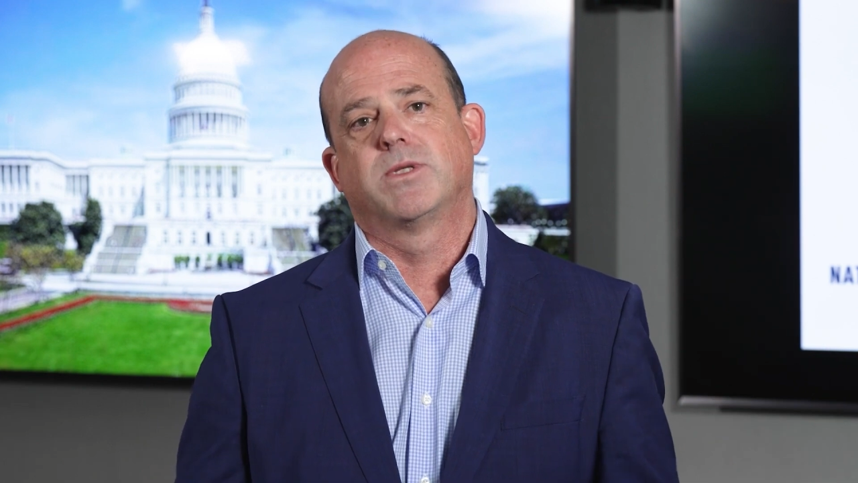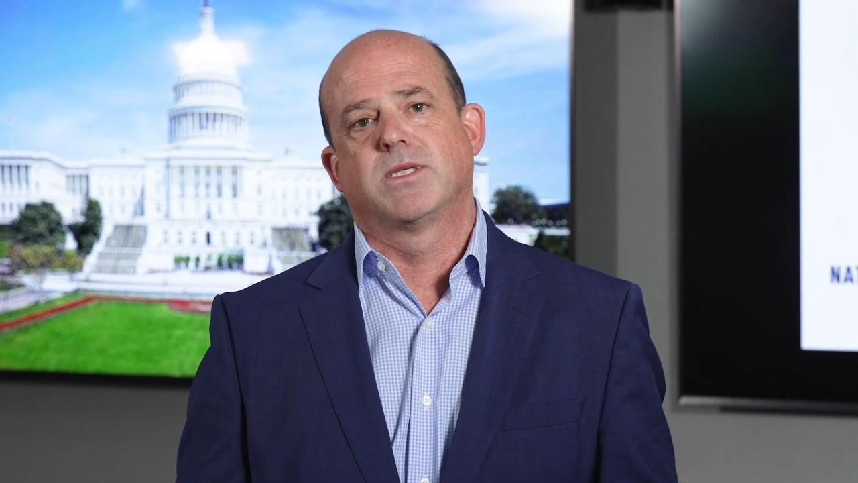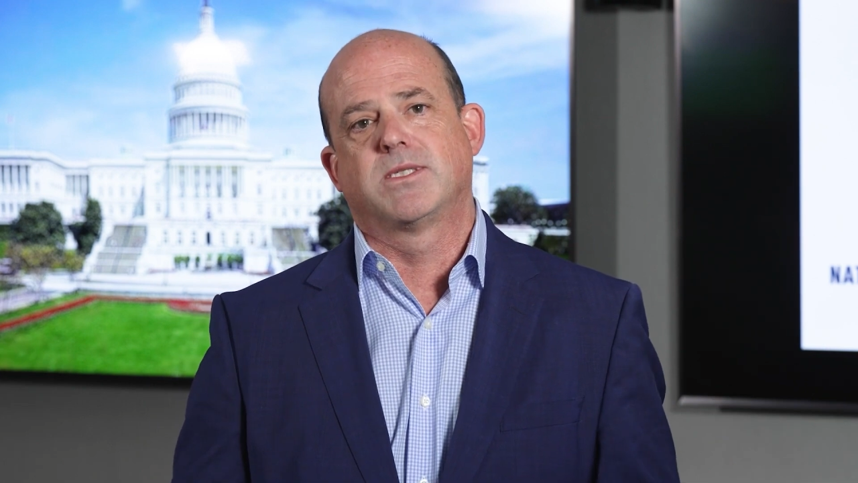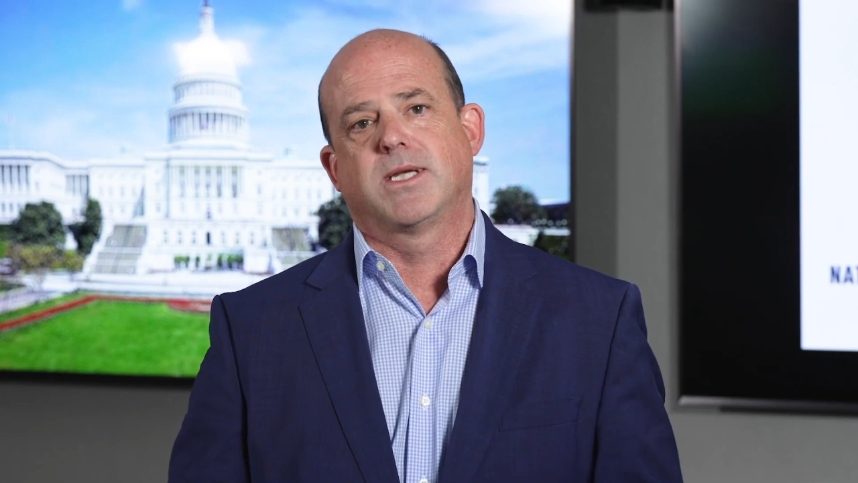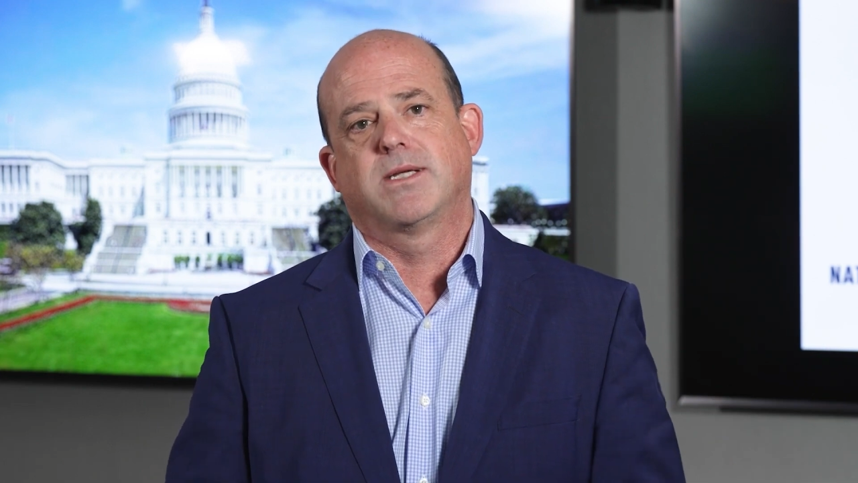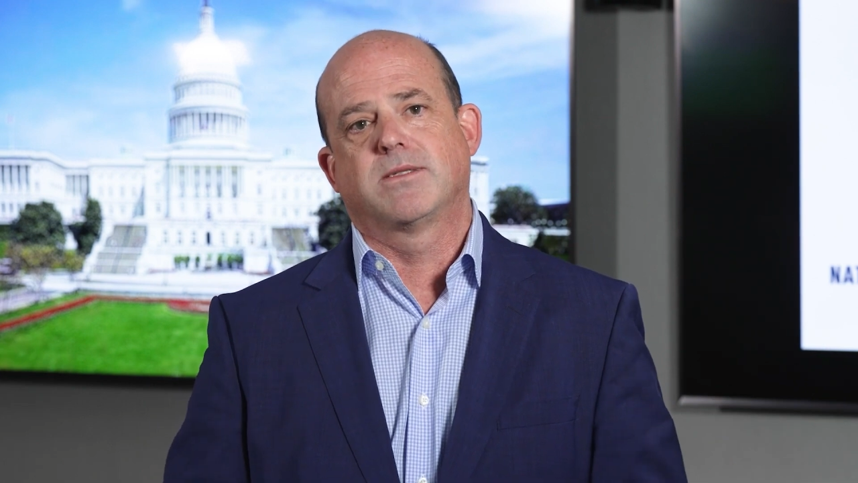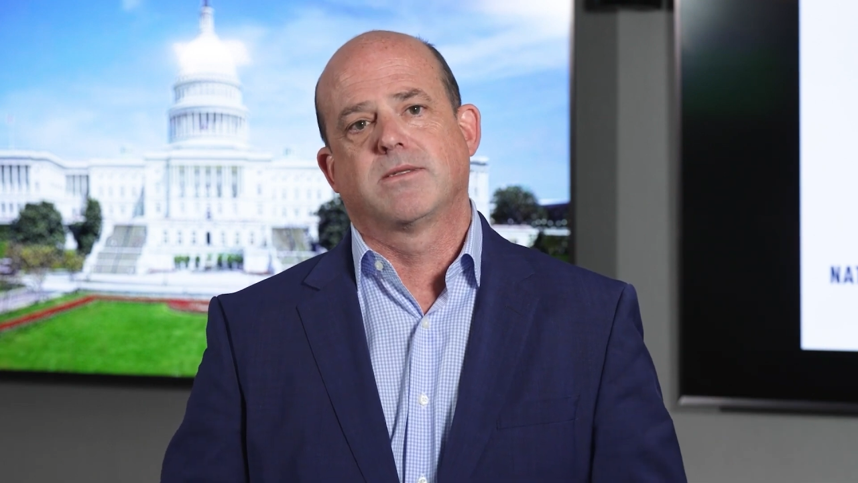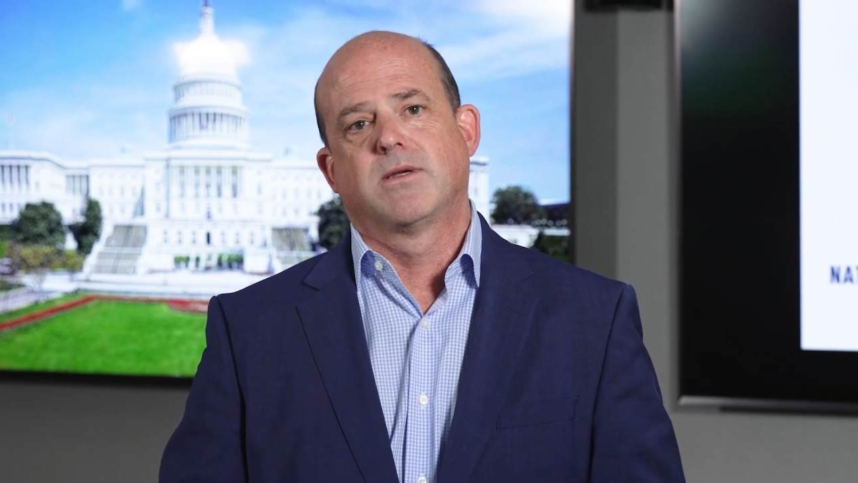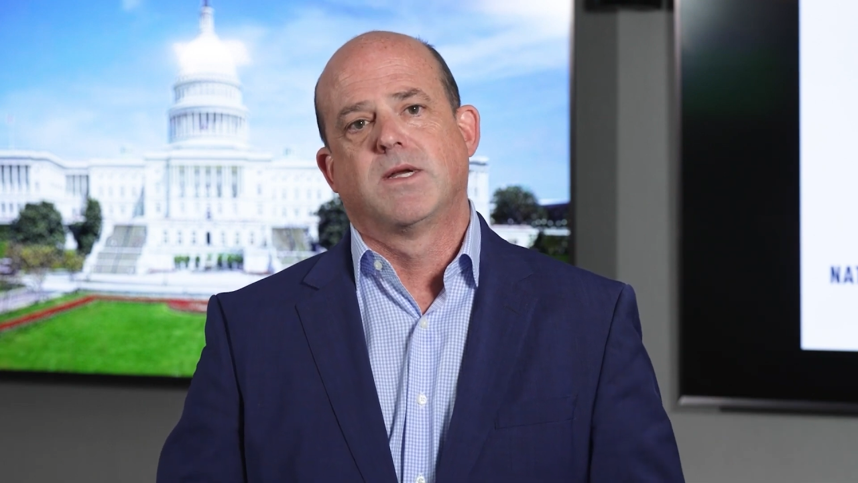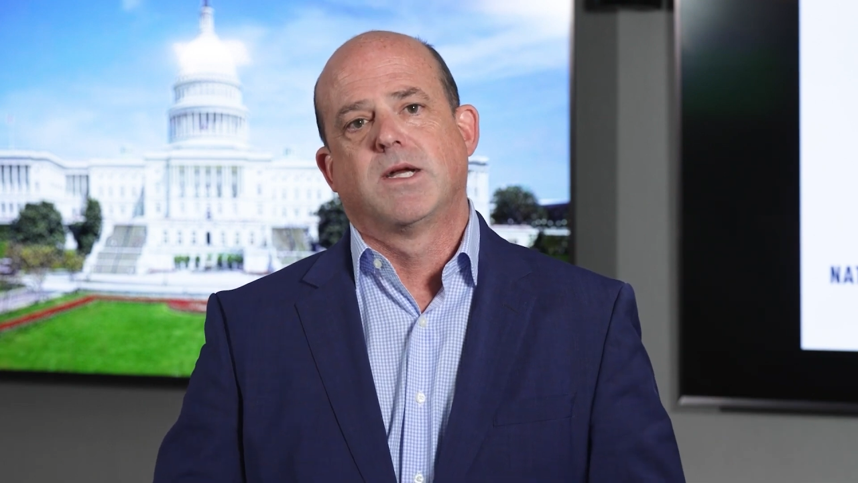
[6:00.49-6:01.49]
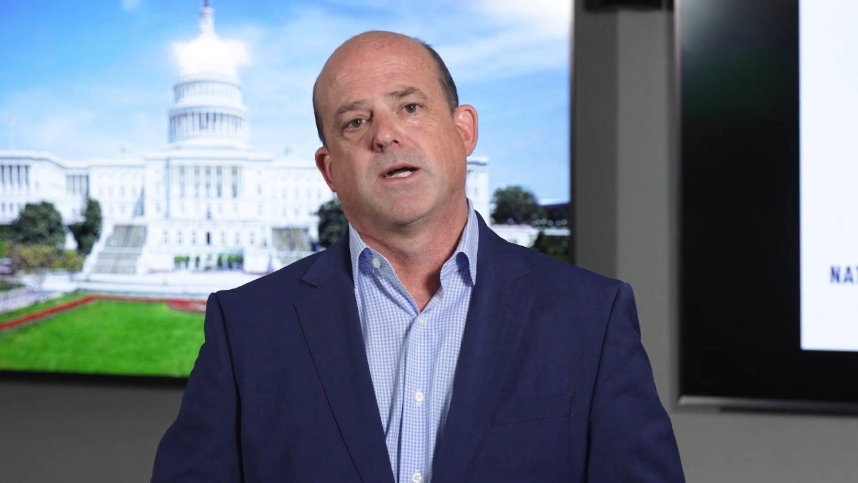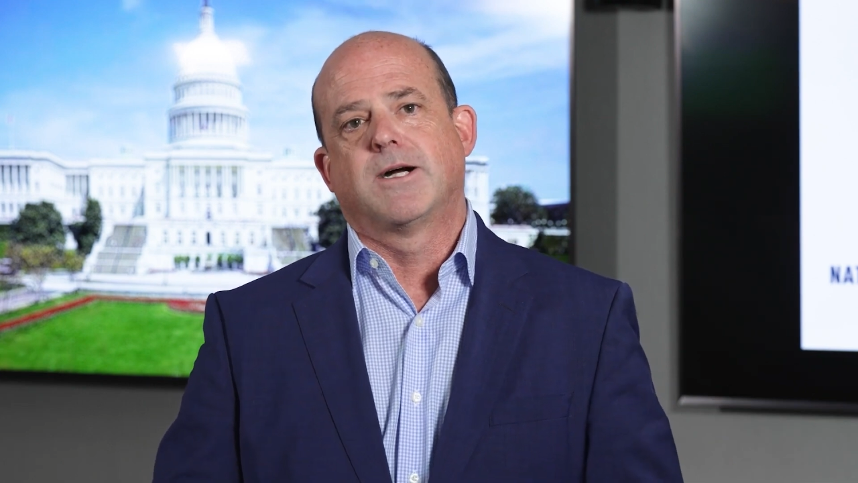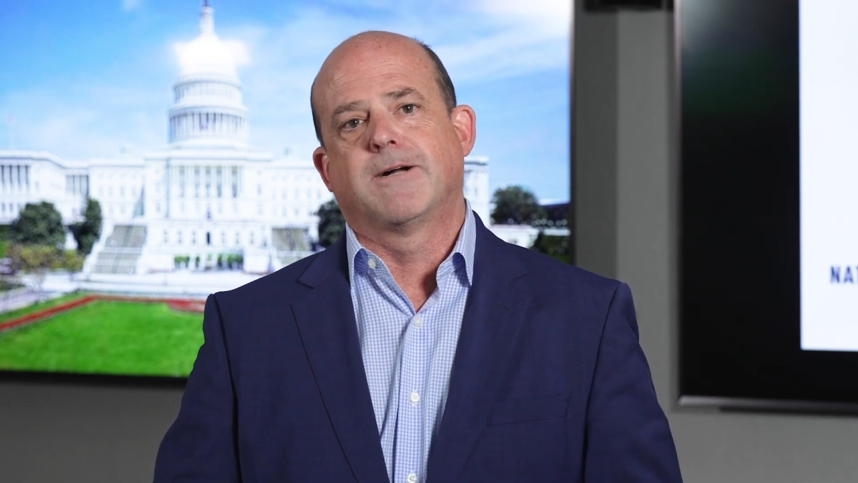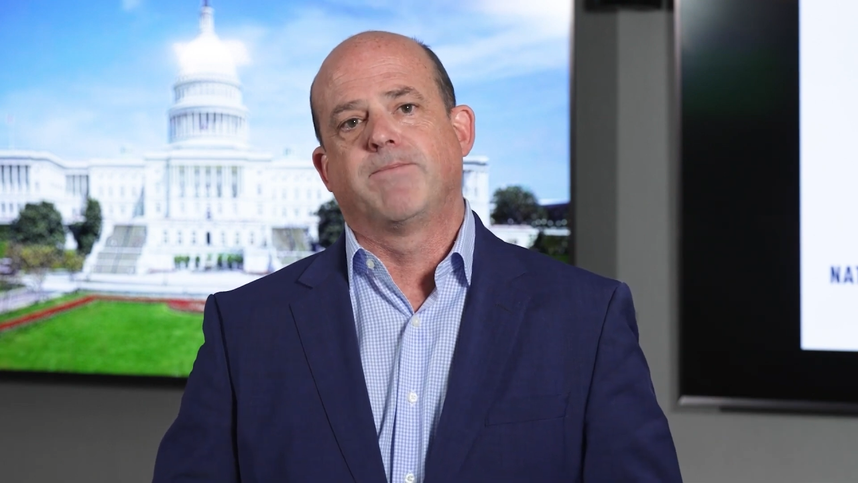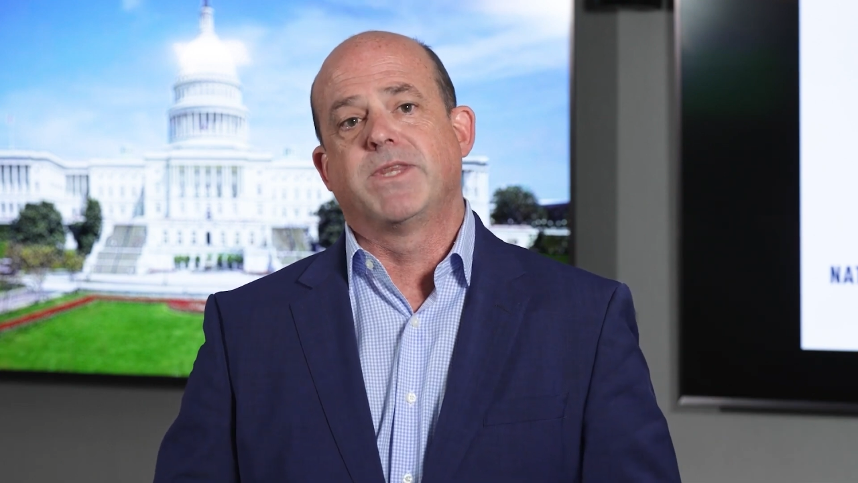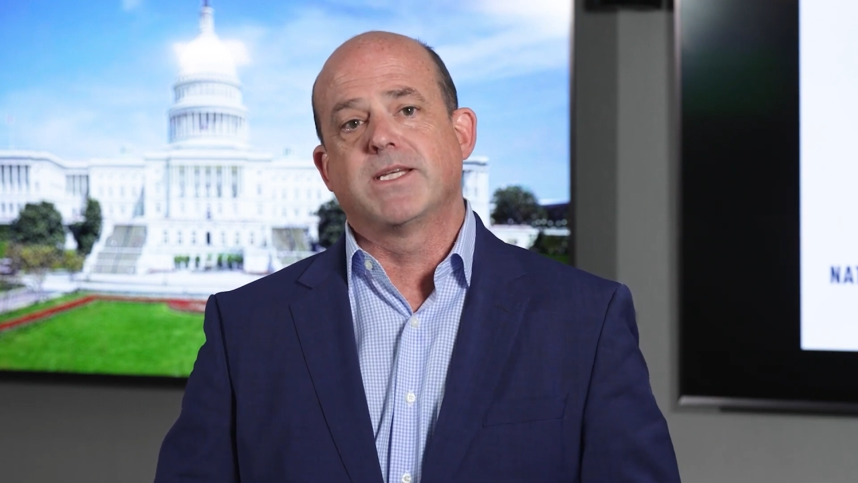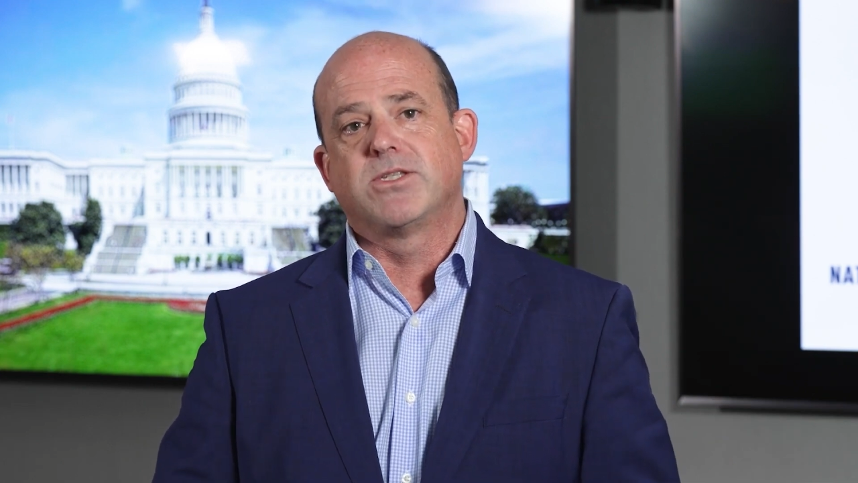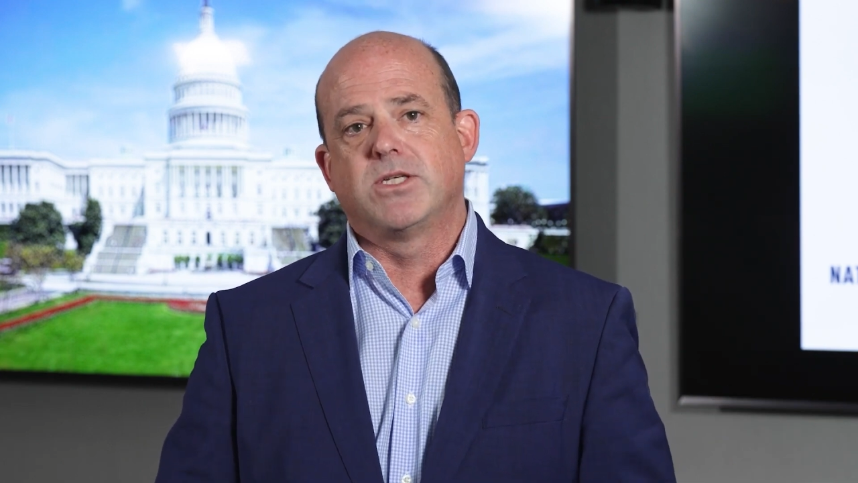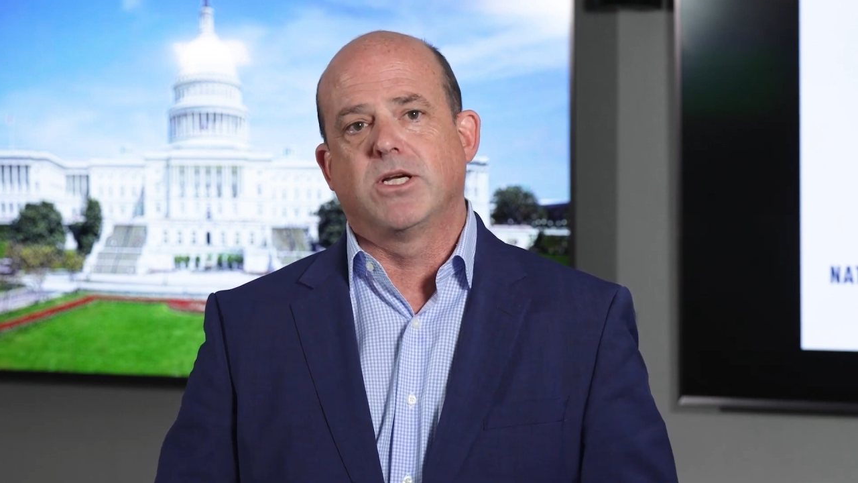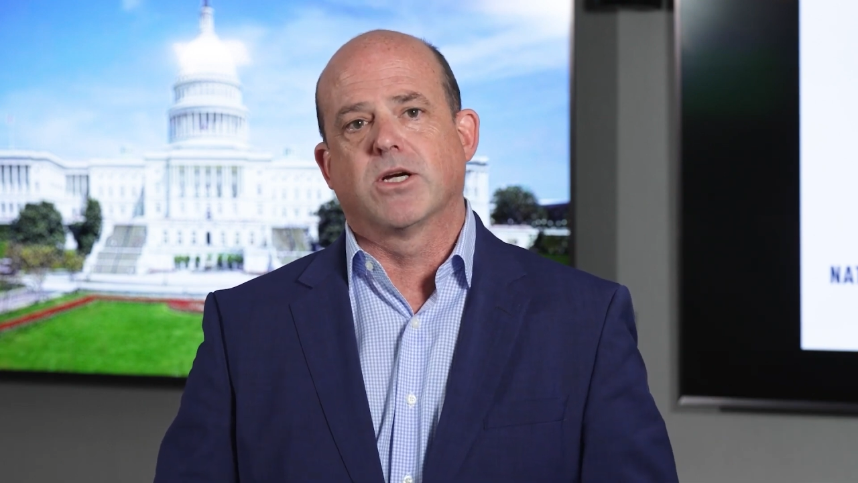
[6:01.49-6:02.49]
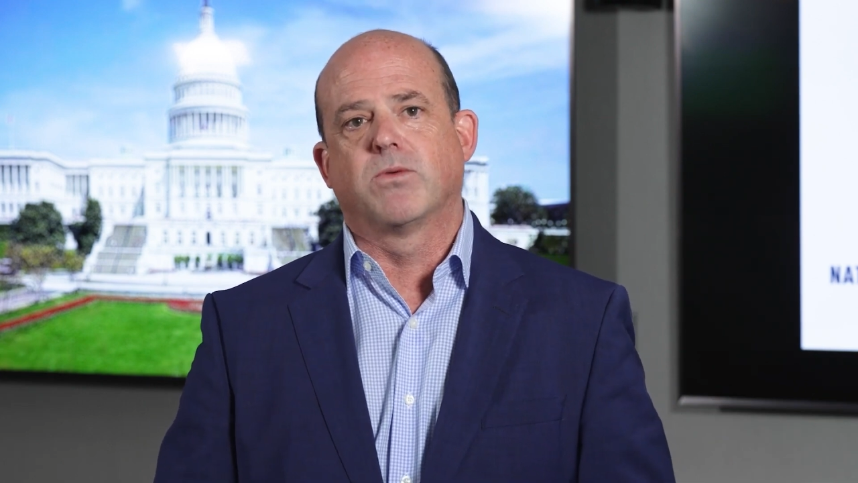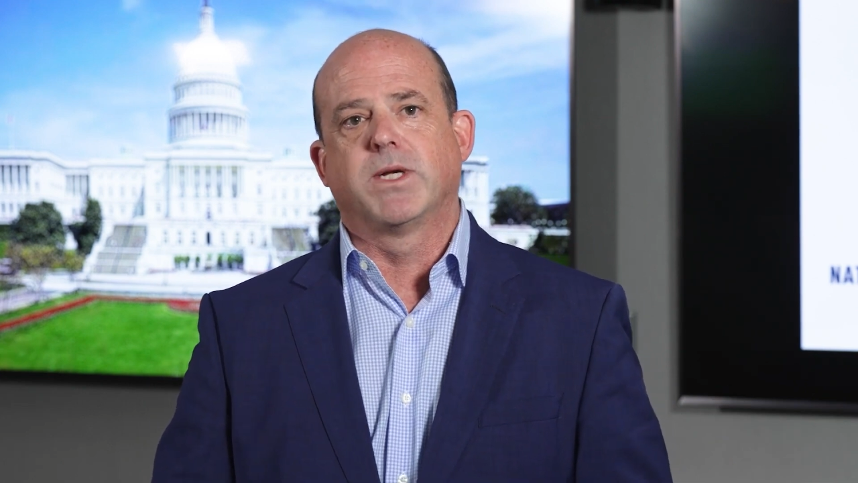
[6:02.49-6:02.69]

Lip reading: in the states. This year,